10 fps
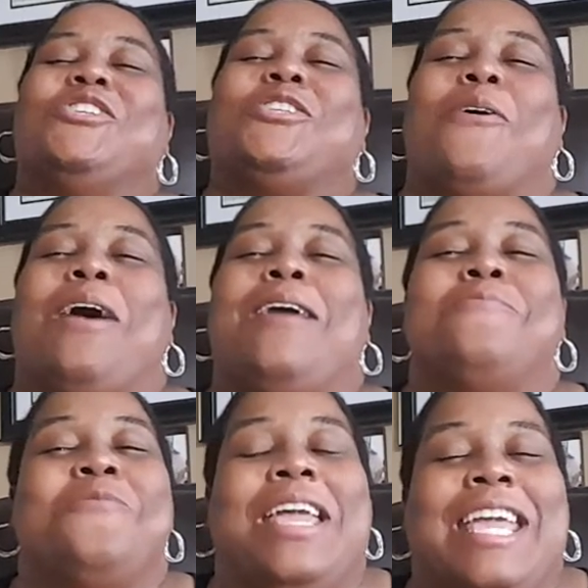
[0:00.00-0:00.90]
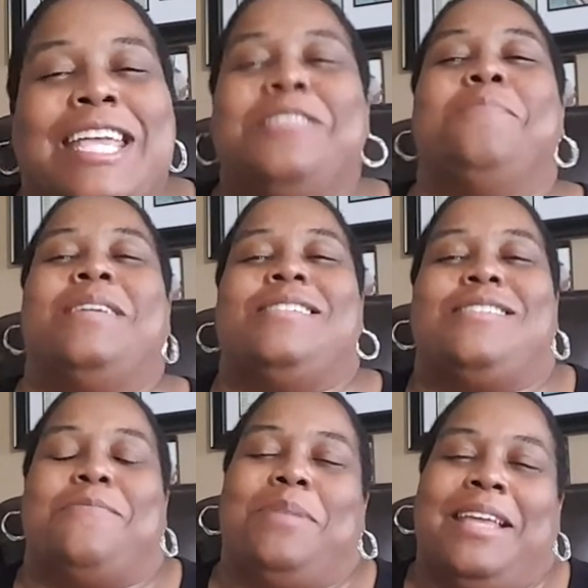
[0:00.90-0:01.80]
So, I'm in the
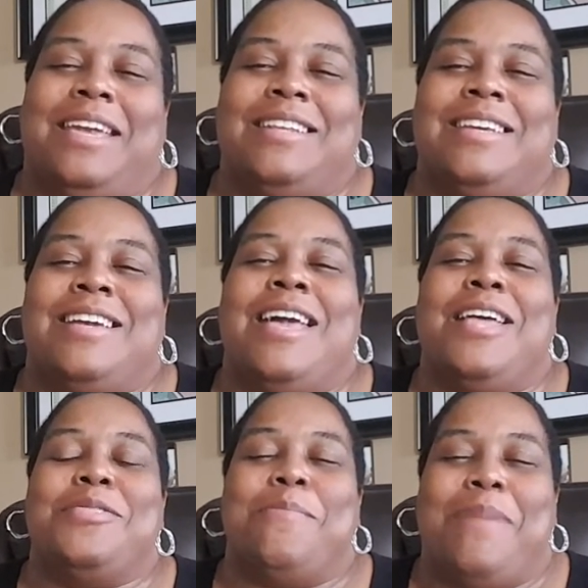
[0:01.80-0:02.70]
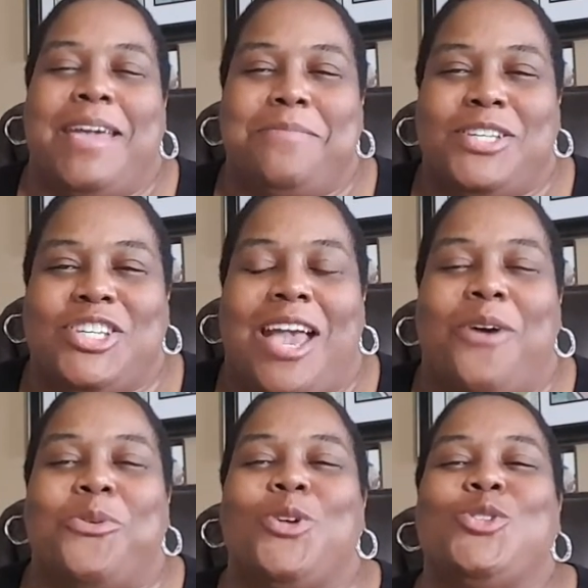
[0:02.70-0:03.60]
midst of planning the baby
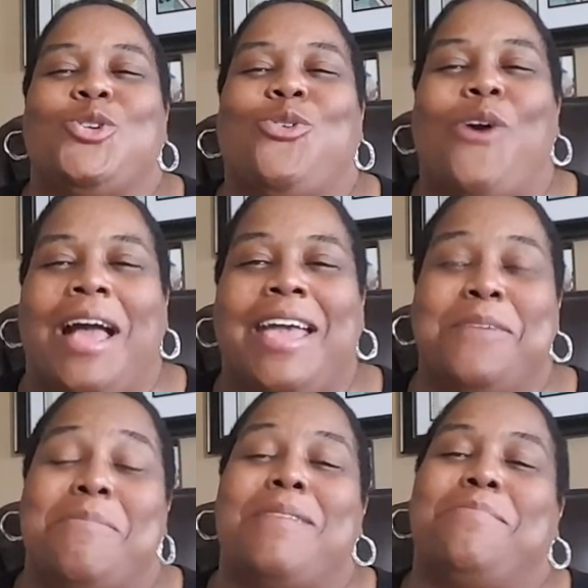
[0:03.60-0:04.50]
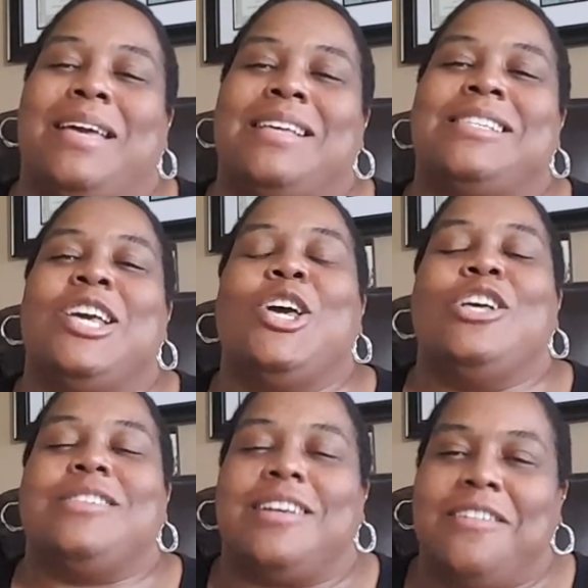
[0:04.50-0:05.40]
shower, trying my best
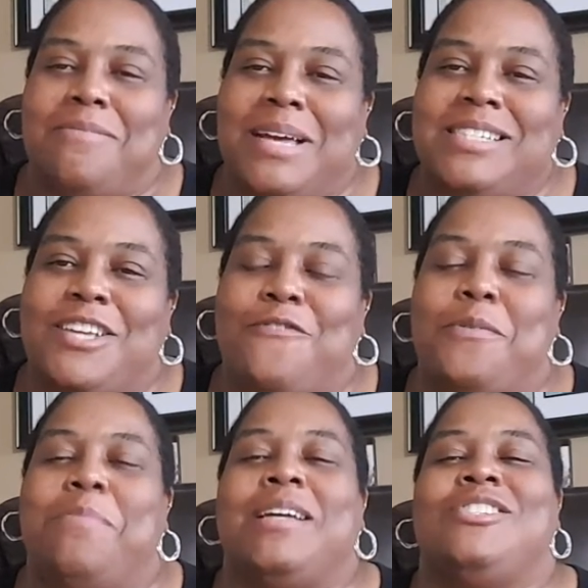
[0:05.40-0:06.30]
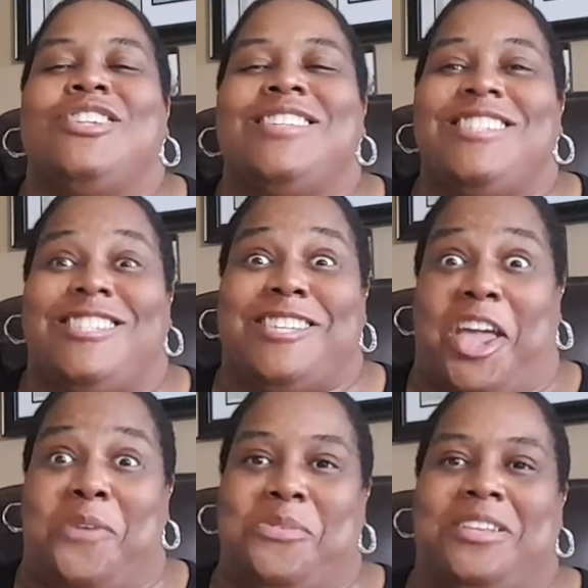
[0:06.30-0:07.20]
to give myself a budget,
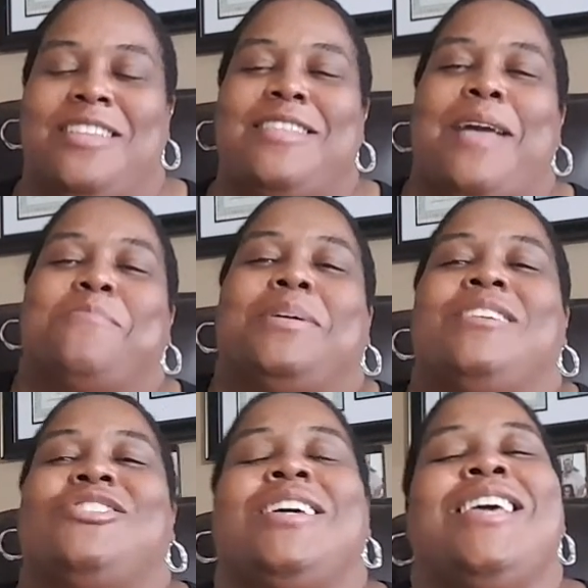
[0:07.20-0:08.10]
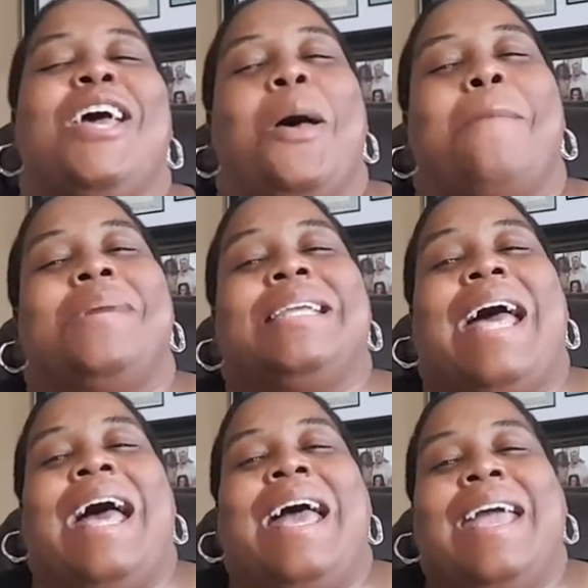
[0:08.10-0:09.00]
stay within that budget,
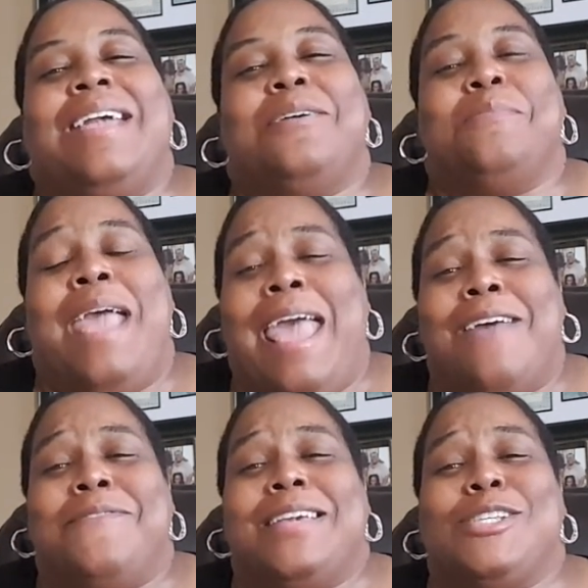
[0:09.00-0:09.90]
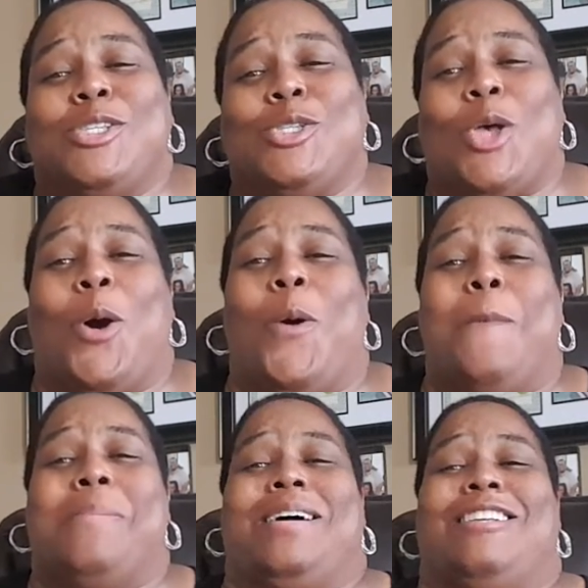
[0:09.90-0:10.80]
but I am having
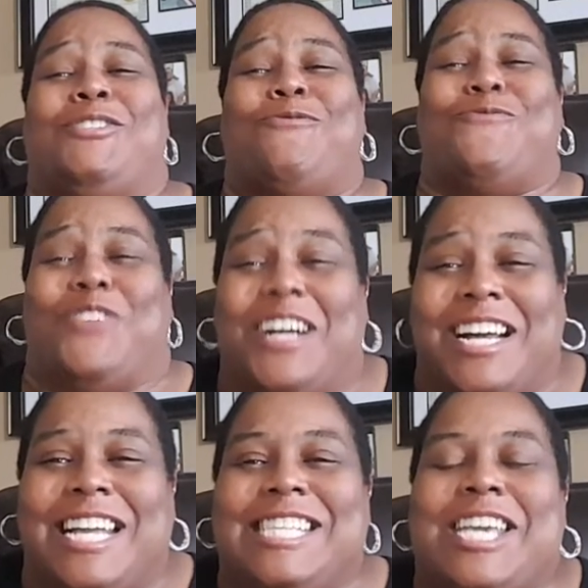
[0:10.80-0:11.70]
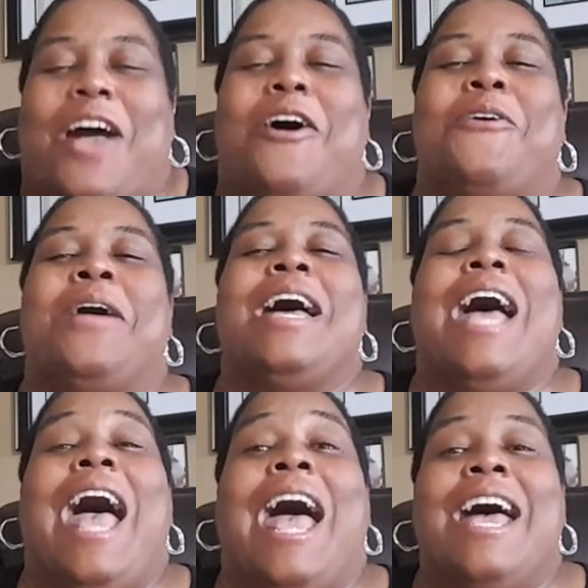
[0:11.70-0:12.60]
so much fun, y'all.
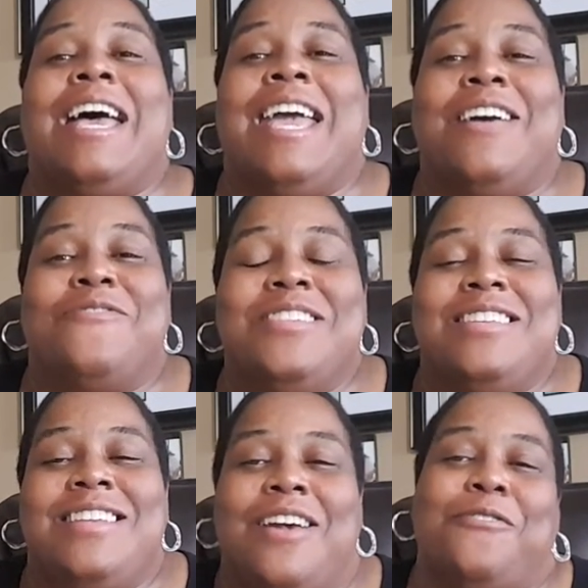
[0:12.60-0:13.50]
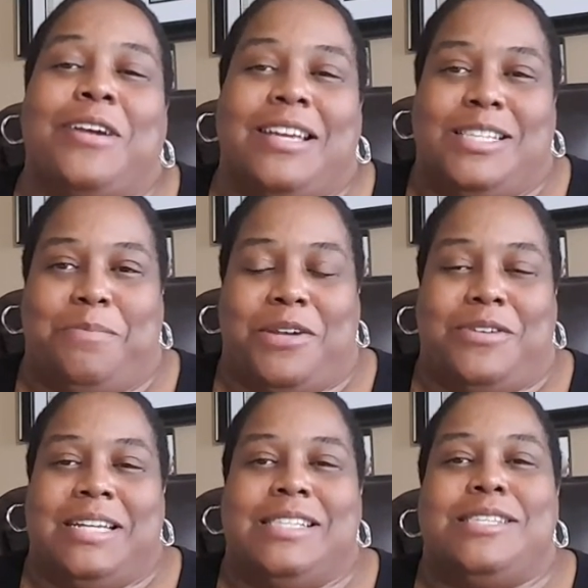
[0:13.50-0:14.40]
I have never
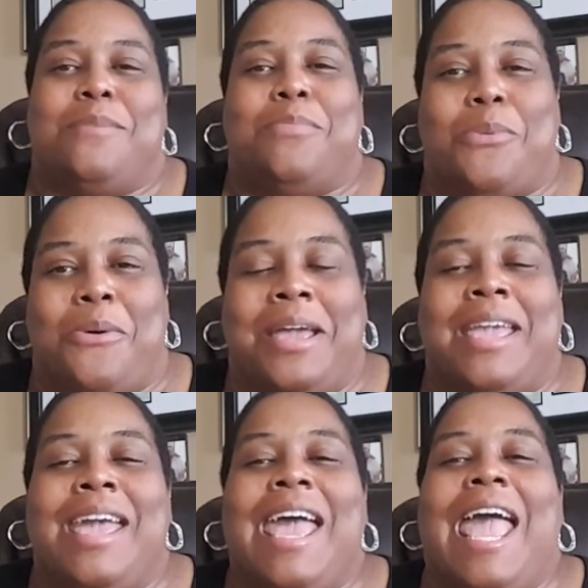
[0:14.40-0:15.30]
experienced a boy,